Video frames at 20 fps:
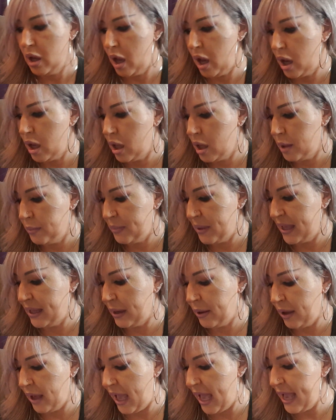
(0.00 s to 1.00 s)
And
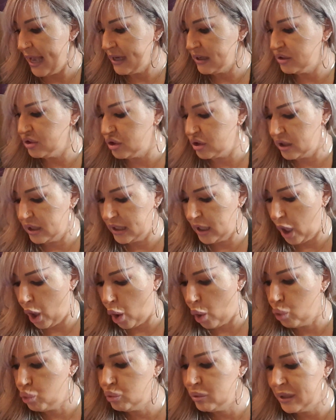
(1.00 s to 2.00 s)
I actually
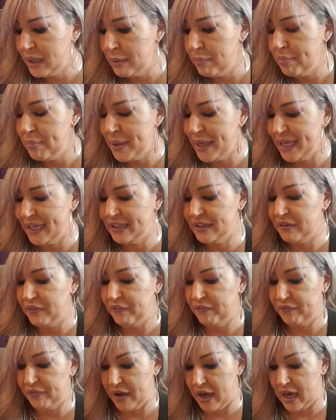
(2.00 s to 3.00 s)
only picked
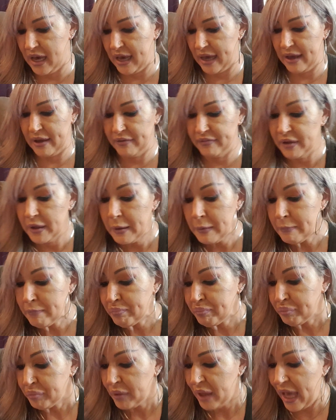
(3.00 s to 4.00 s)
5.
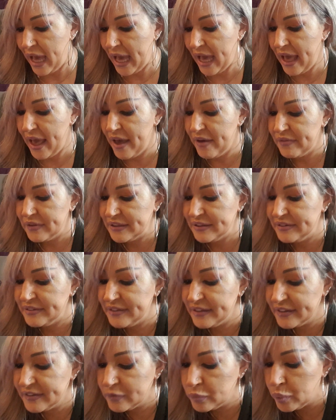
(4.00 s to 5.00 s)
I have a
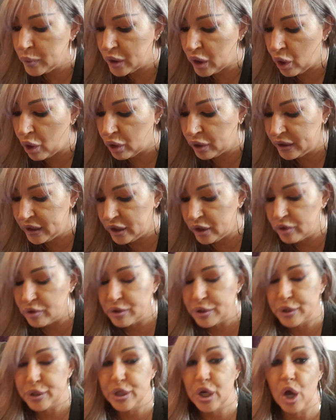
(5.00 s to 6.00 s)
6th one on here
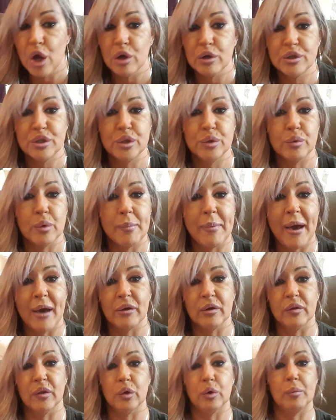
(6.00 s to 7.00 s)
to talk to you about
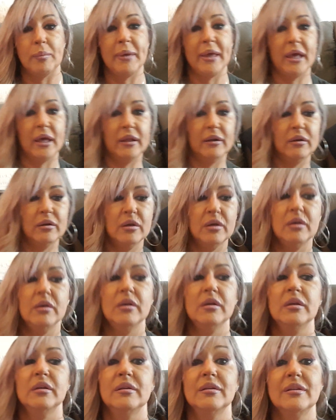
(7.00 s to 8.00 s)
a little bit.
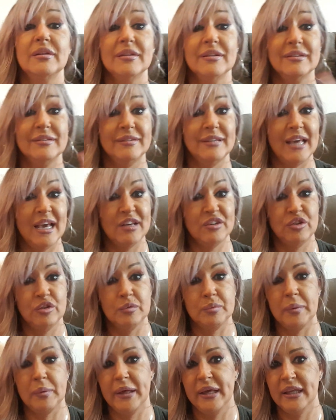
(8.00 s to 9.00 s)
Stash is
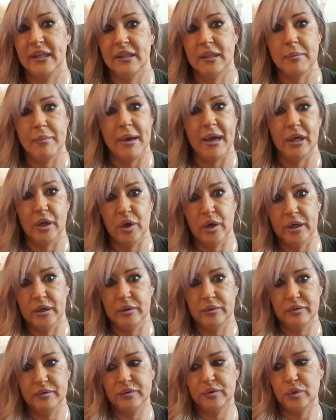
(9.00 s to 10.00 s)
playing in the
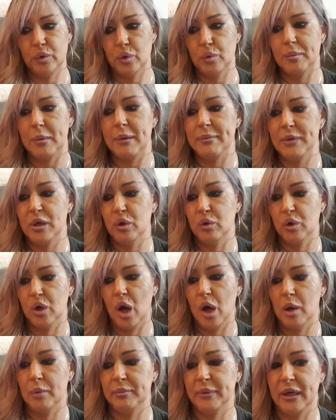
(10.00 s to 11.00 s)
background, so maybe he'll
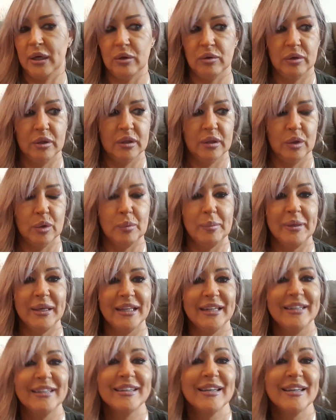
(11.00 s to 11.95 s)
calm down in a little bit.